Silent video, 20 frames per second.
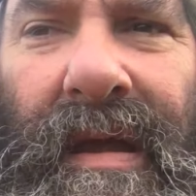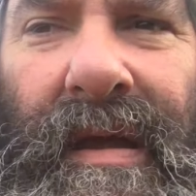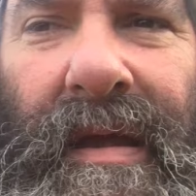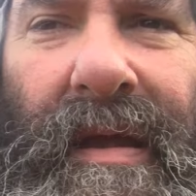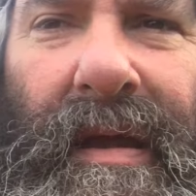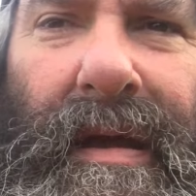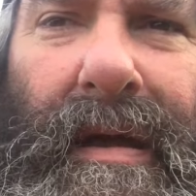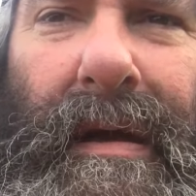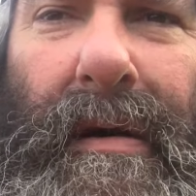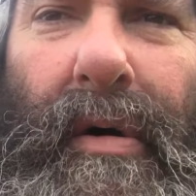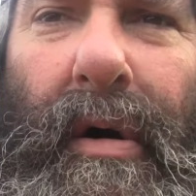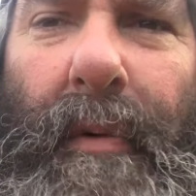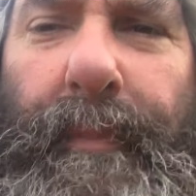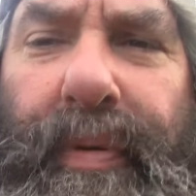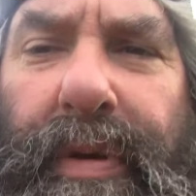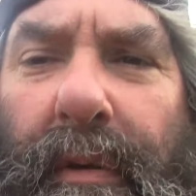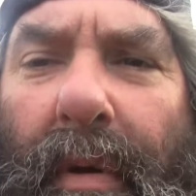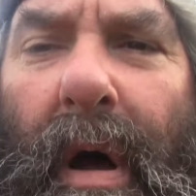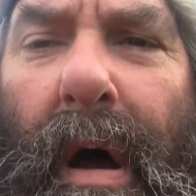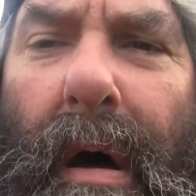I
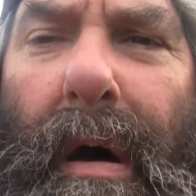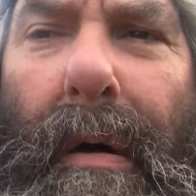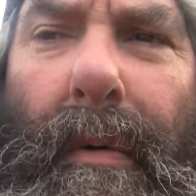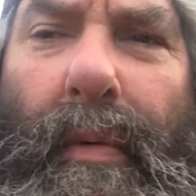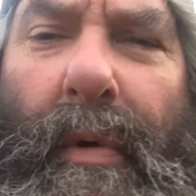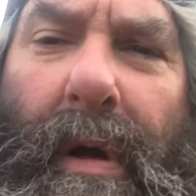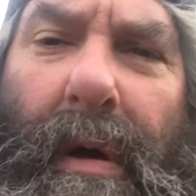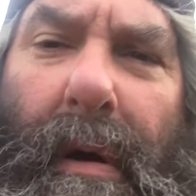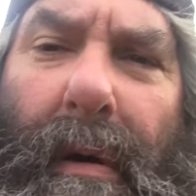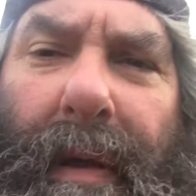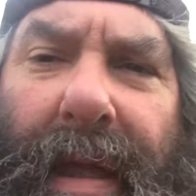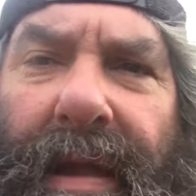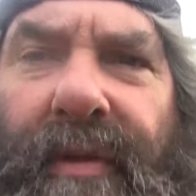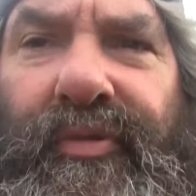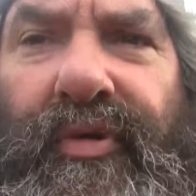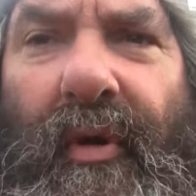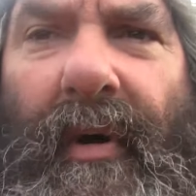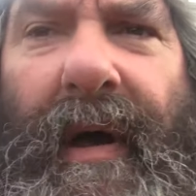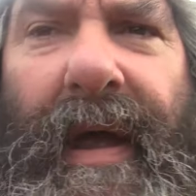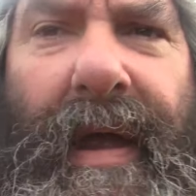hope you all will
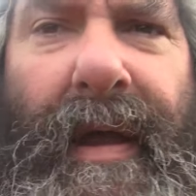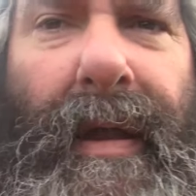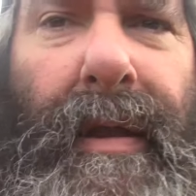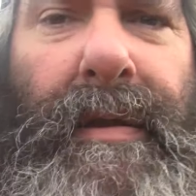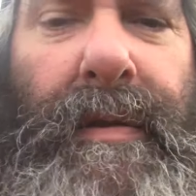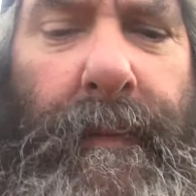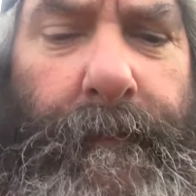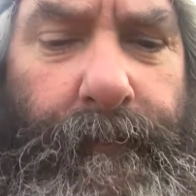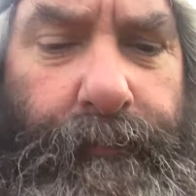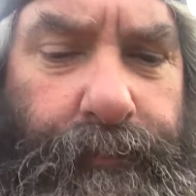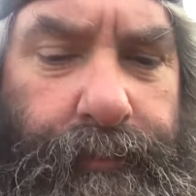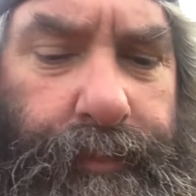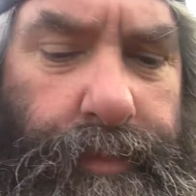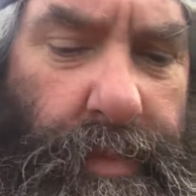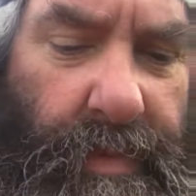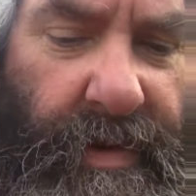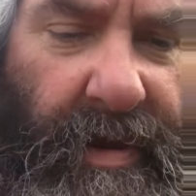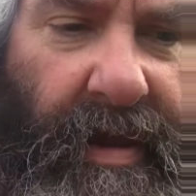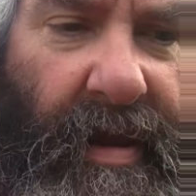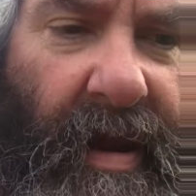enjoy it.
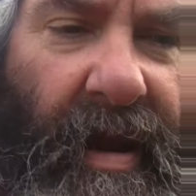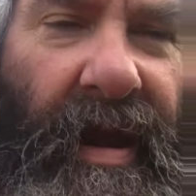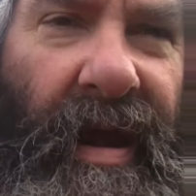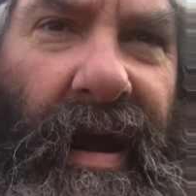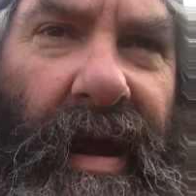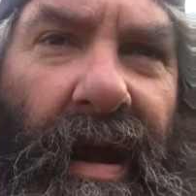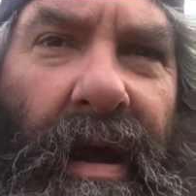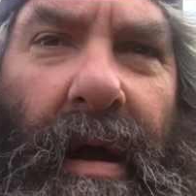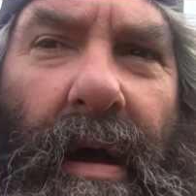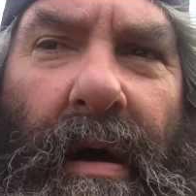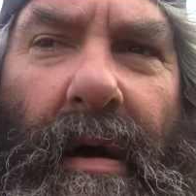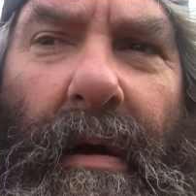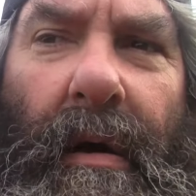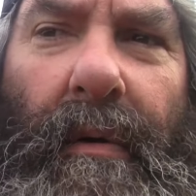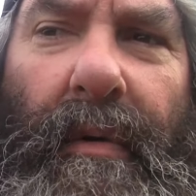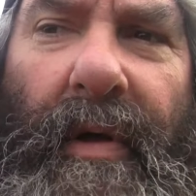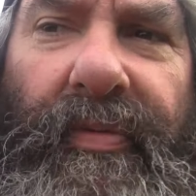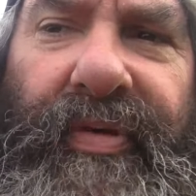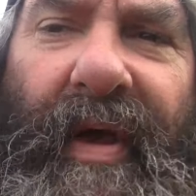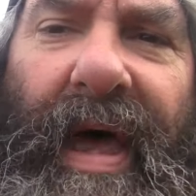
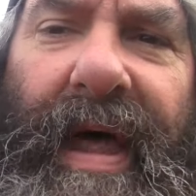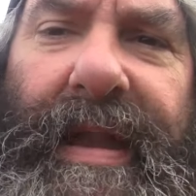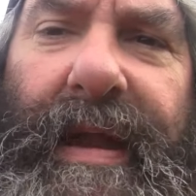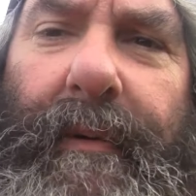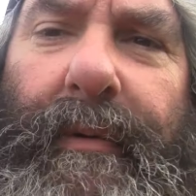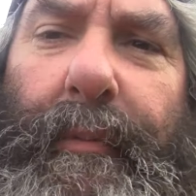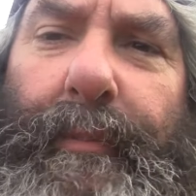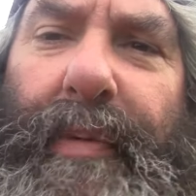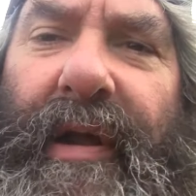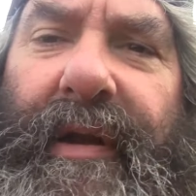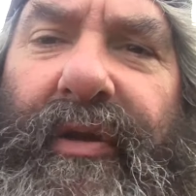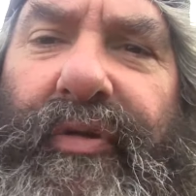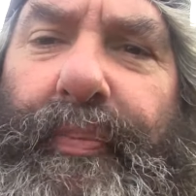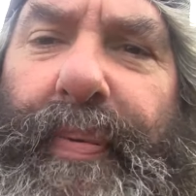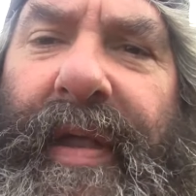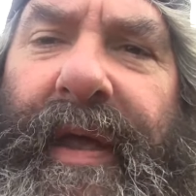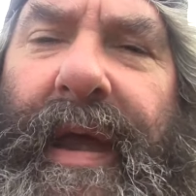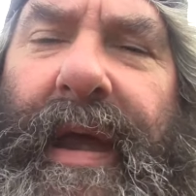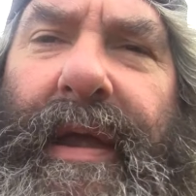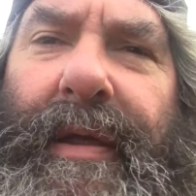Oh, what's on everybody's
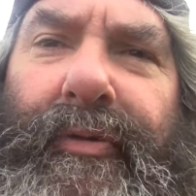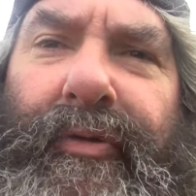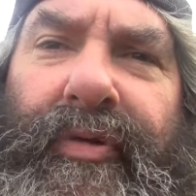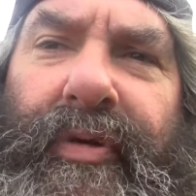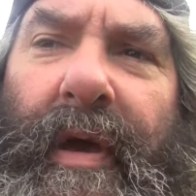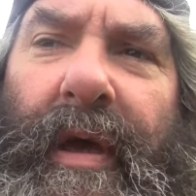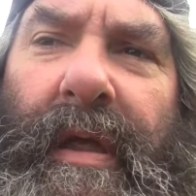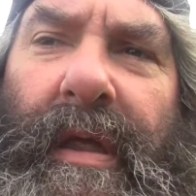plans